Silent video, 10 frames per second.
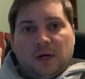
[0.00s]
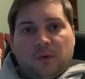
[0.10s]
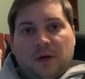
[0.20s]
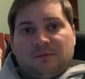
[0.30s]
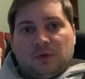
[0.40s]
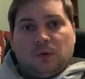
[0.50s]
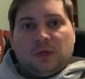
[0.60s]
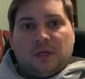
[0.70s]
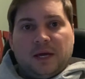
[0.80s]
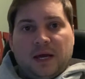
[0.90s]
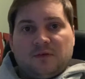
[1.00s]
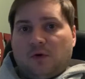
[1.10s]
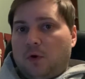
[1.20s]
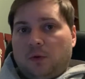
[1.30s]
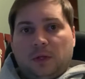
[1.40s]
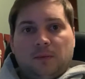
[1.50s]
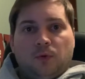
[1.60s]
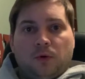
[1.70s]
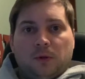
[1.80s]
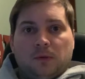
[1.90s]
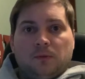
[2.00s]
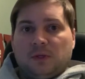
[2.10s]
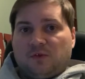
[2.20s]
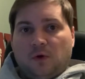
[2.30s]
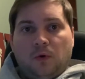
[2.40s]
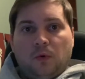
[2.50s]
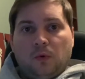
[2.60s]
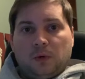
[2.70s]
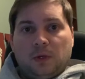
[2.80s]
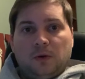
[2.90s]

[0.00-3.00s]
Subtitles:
I don't have to go get gas early in the morning when it's cold,